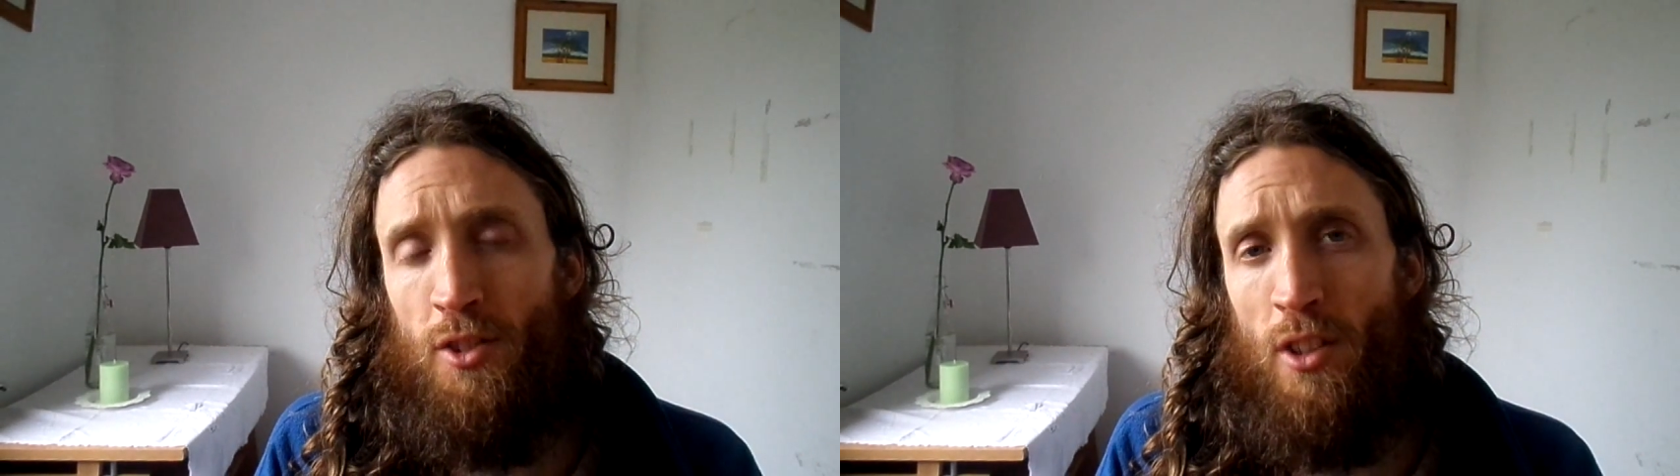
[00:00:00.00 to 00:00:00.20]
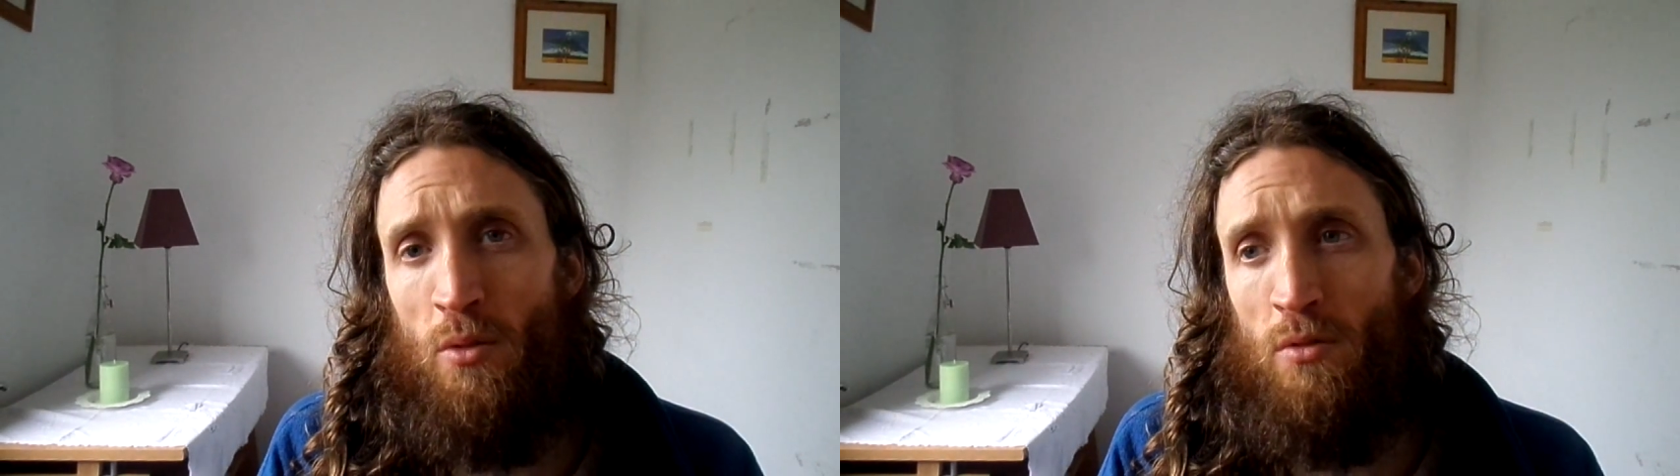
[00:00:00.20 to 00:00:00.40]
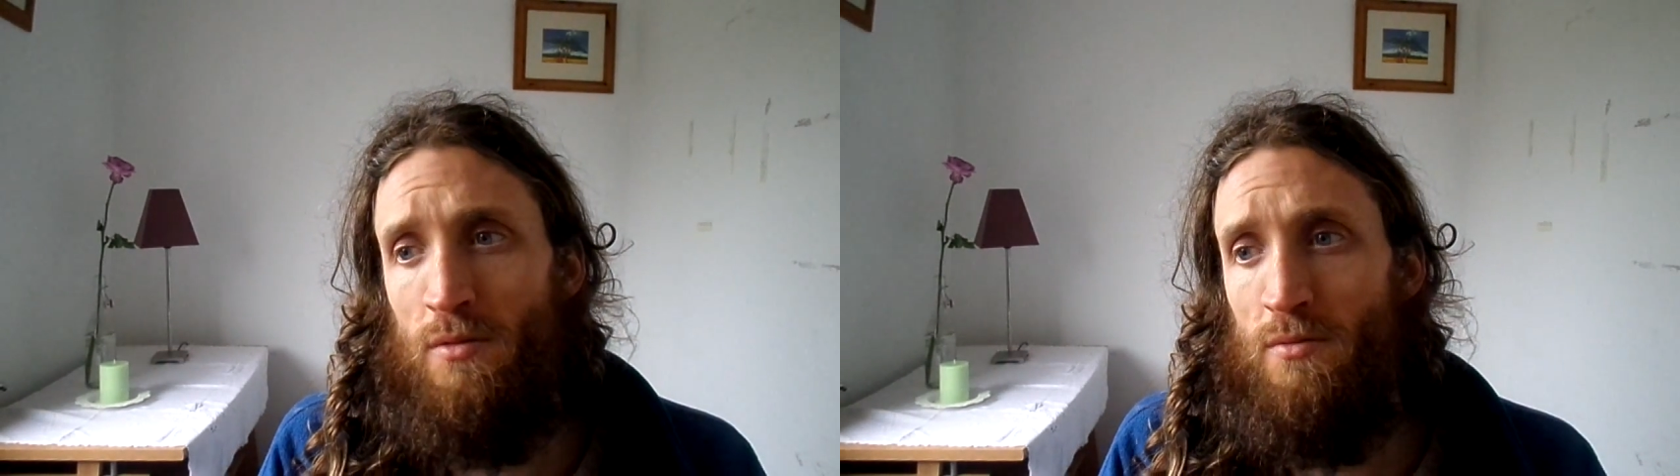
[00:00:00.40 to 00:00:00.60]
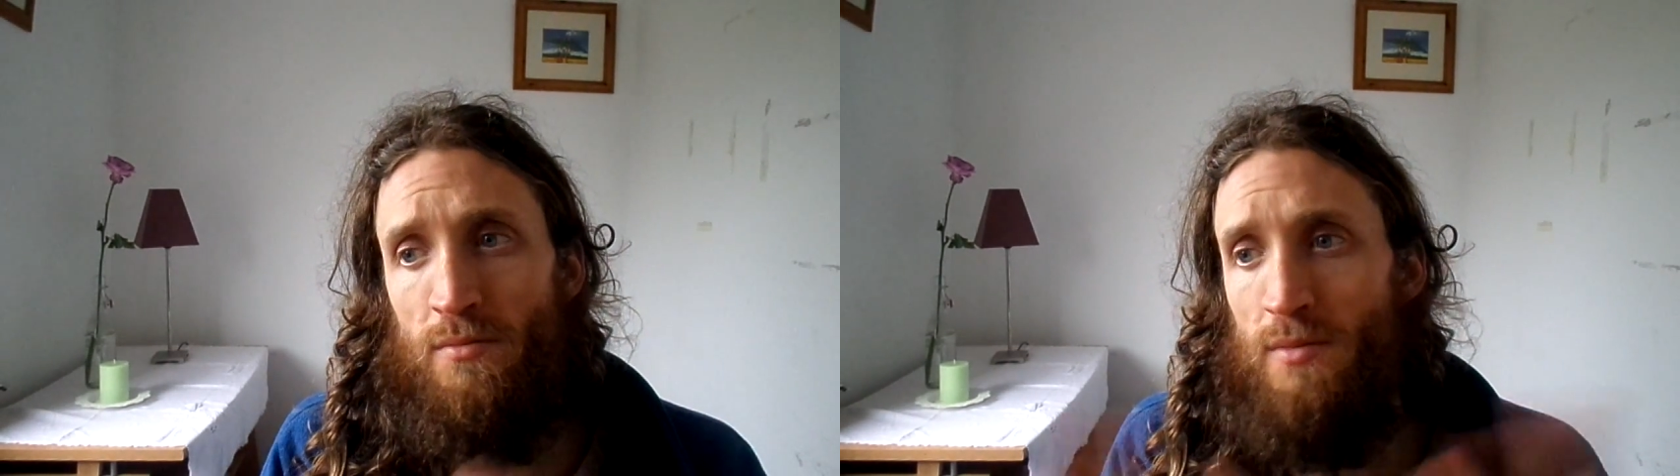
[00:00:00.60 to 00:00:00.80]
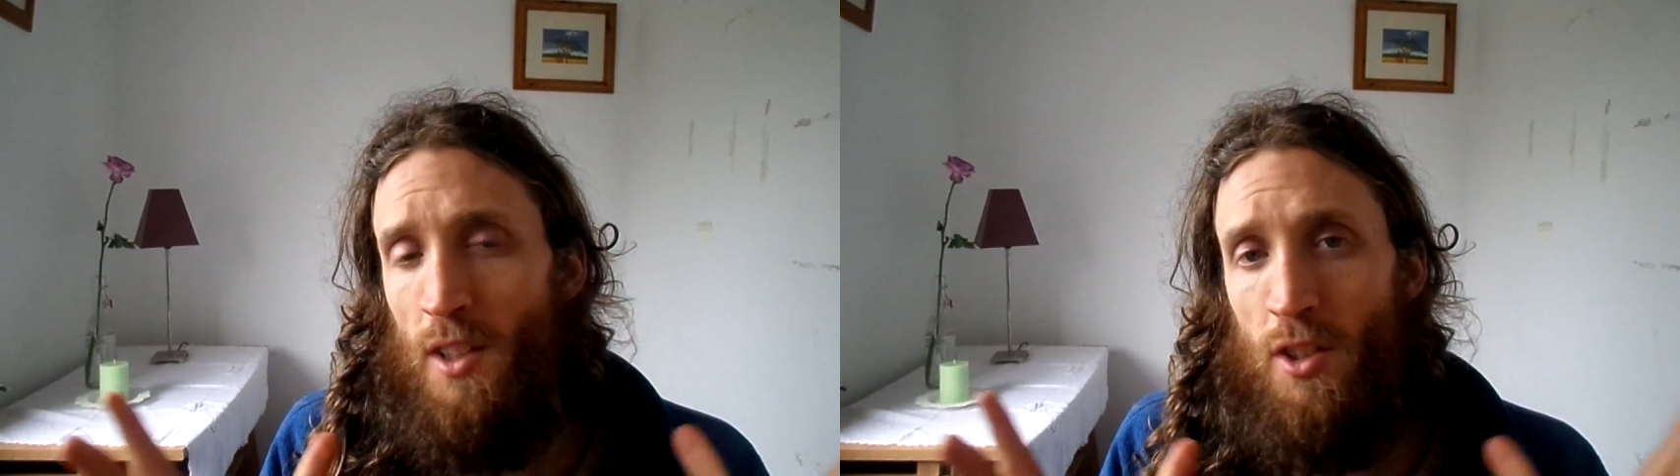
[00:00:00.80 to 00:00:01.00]
So
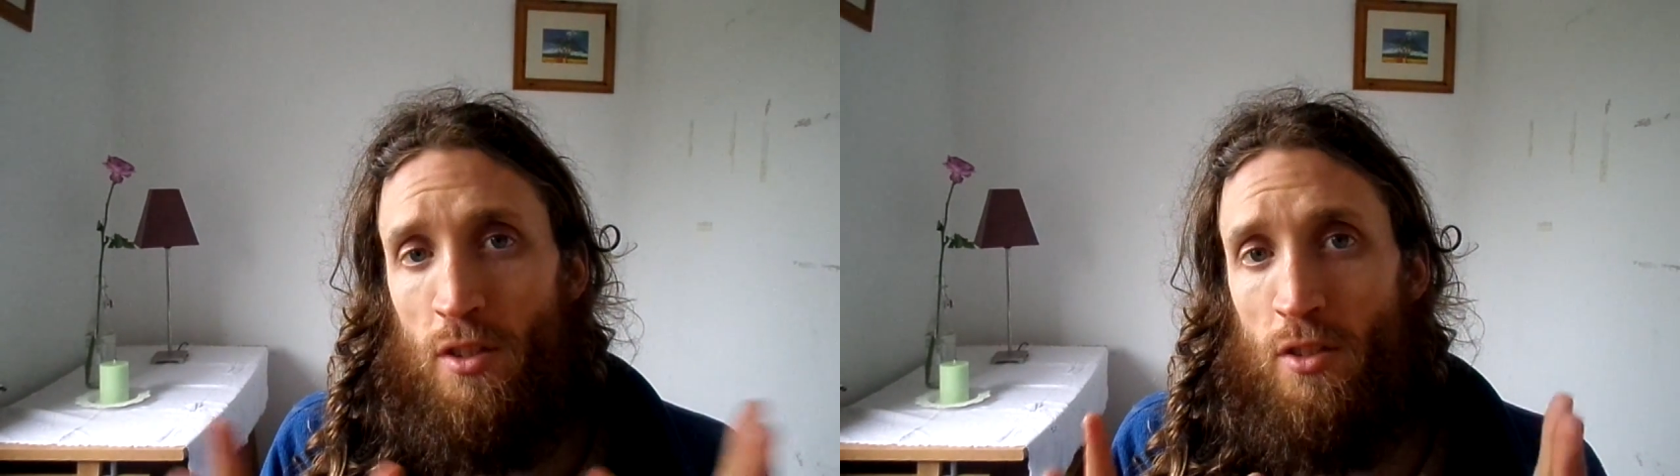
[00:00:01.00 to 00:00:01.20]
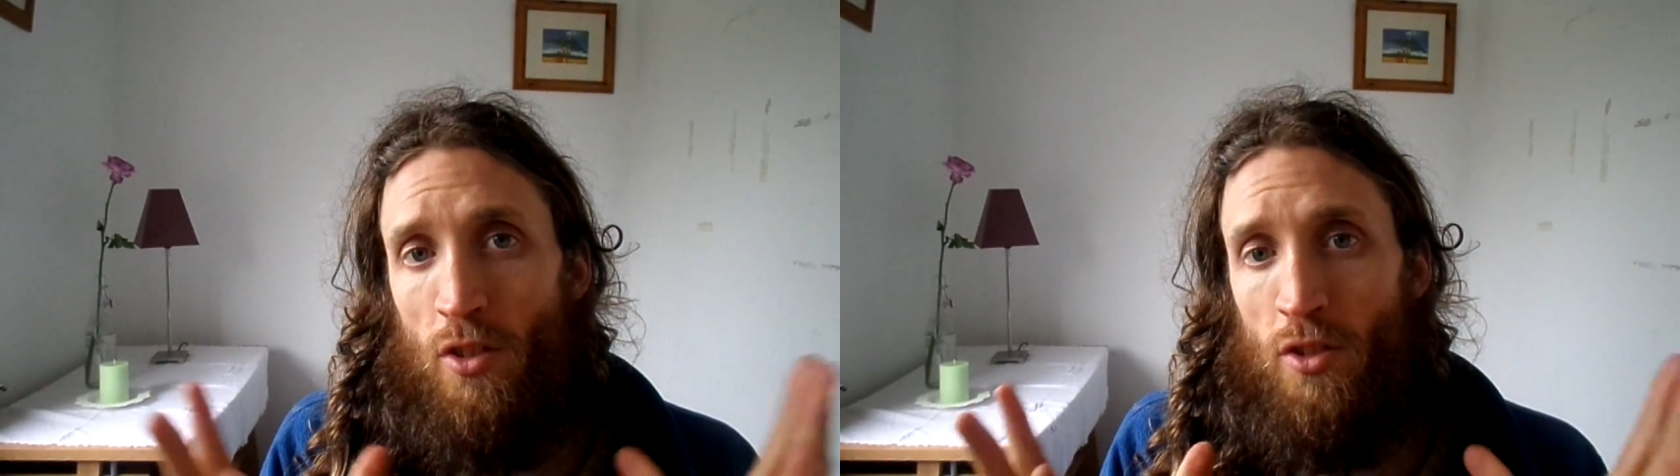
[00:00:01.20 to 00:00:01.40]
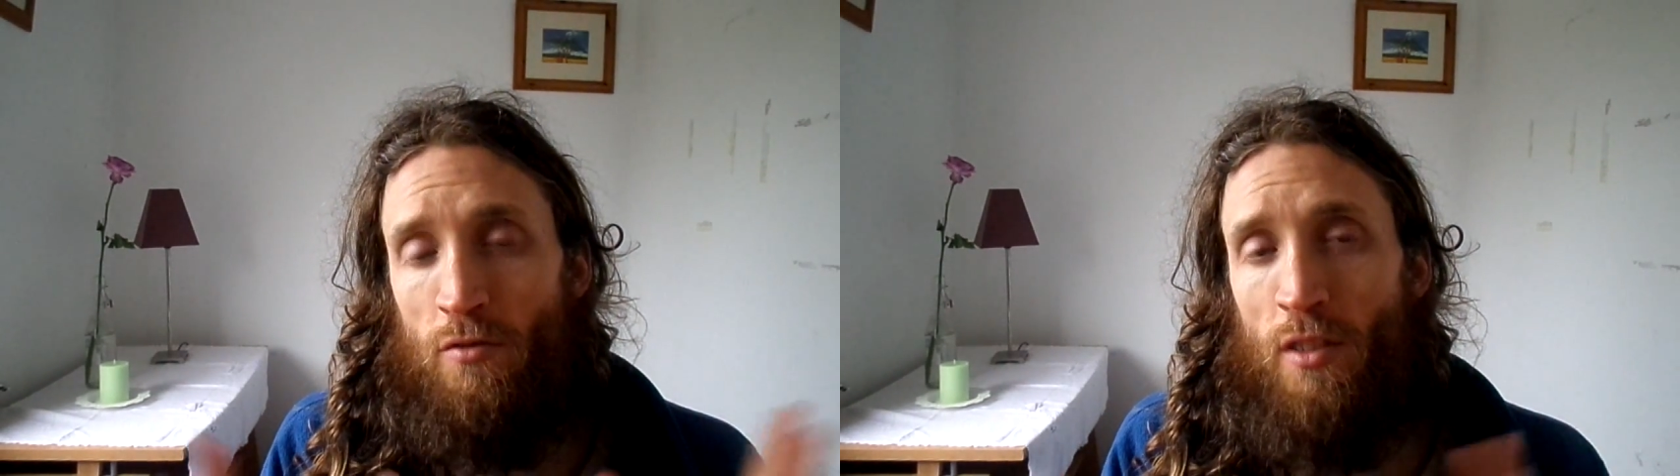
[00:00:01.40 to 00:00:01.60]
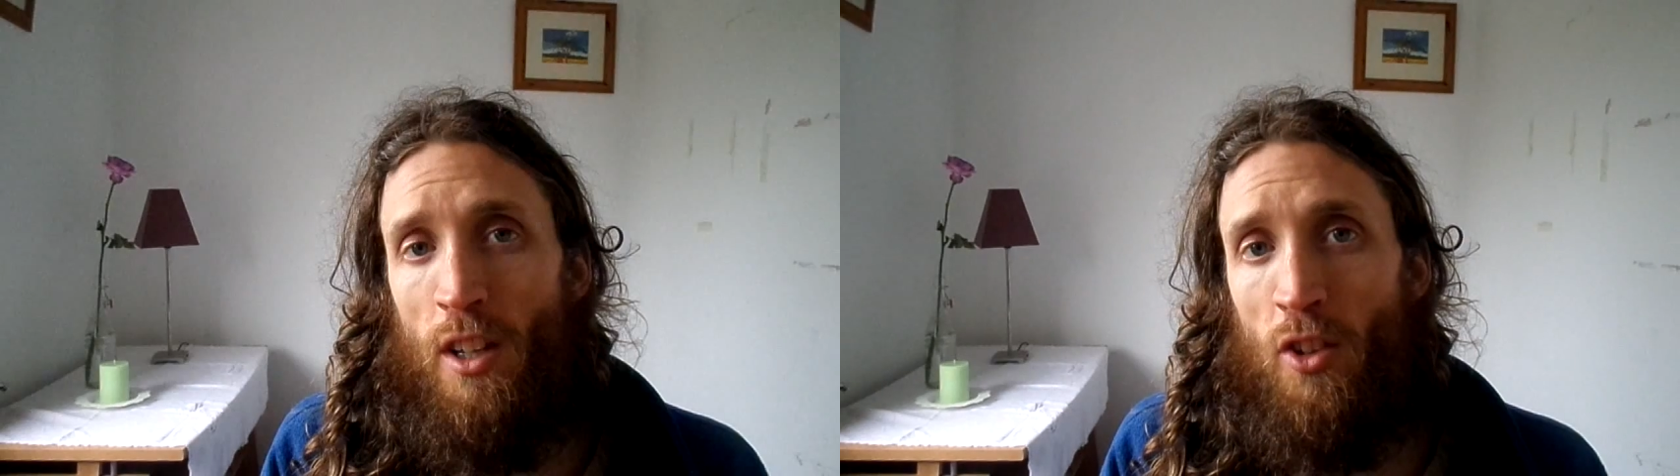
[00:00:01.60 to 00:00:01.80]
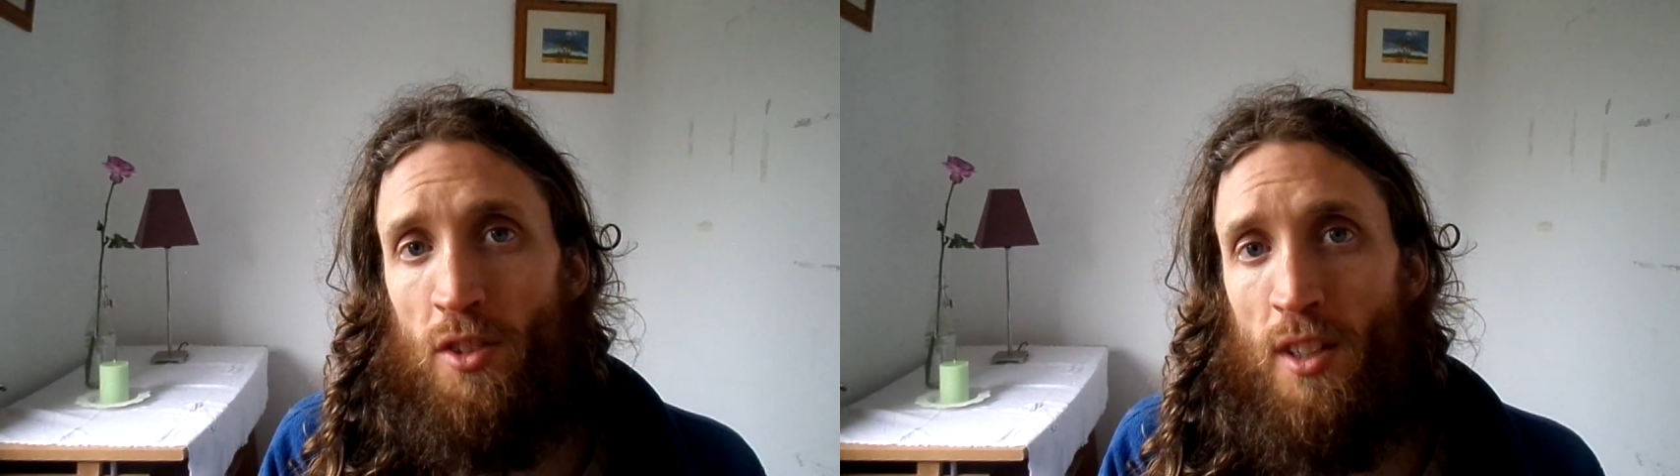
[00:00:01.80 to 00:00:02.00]
that's just
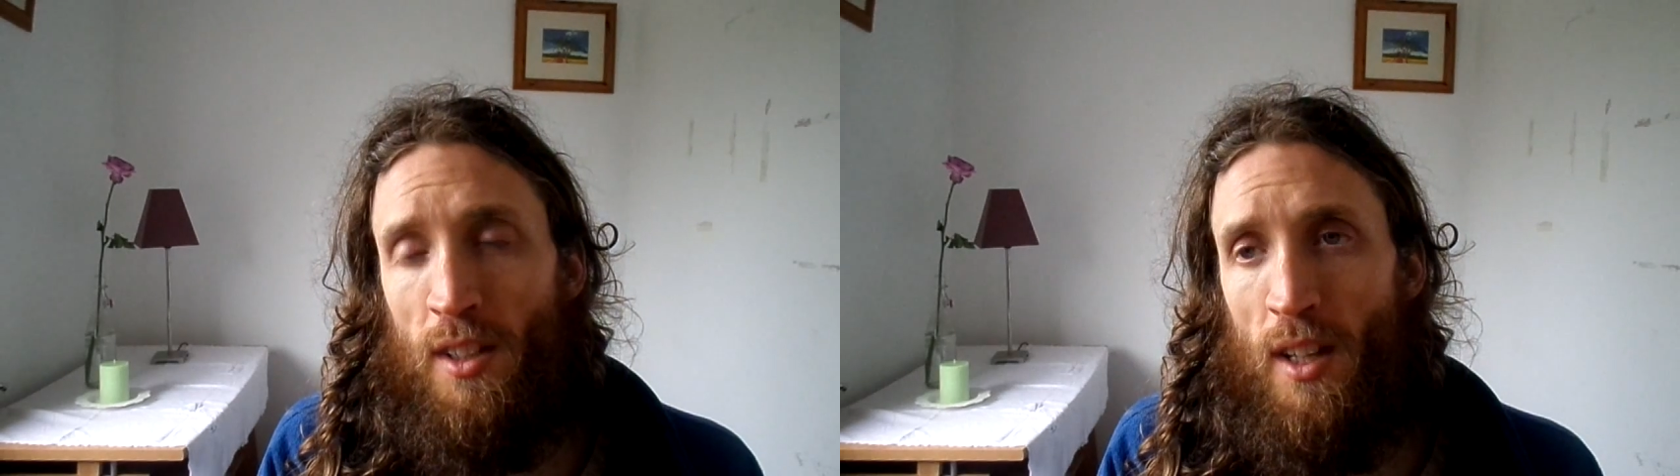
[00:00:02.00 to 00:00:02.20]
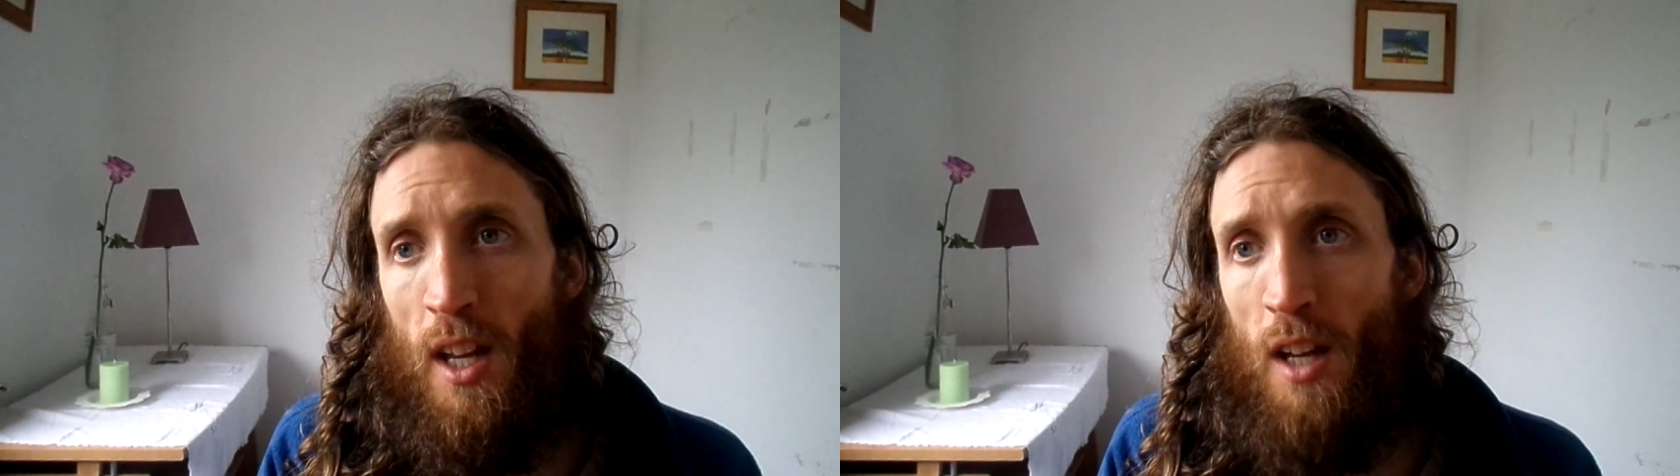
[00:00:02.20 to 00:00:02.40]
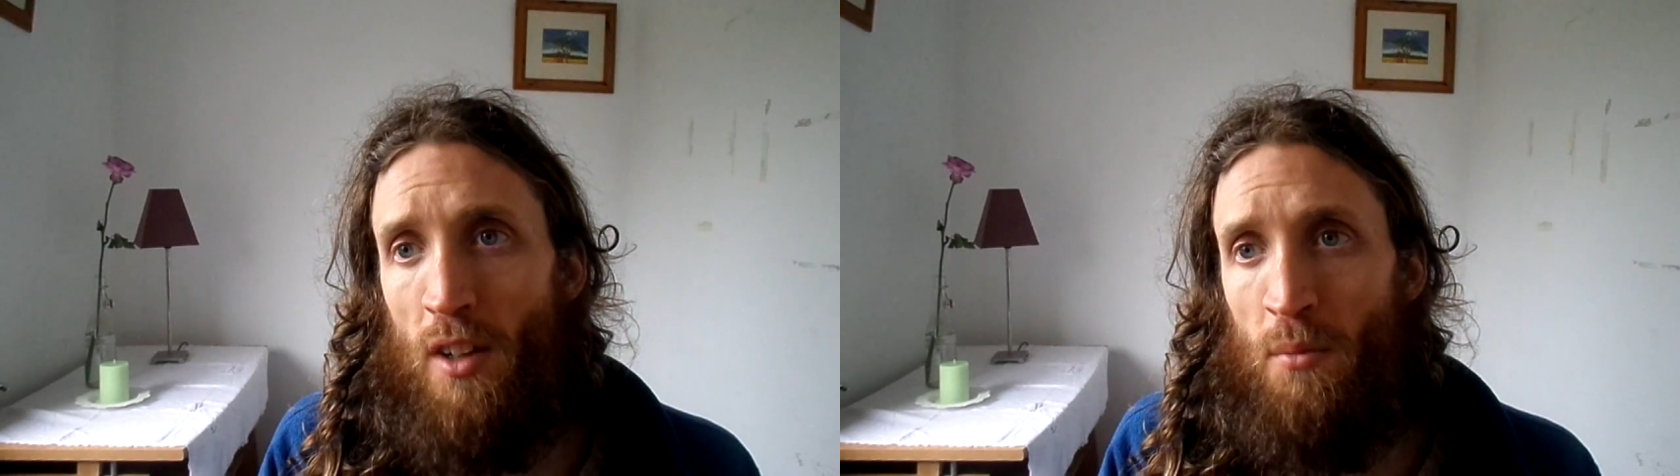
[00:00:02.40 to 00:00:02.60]
really good thing to have.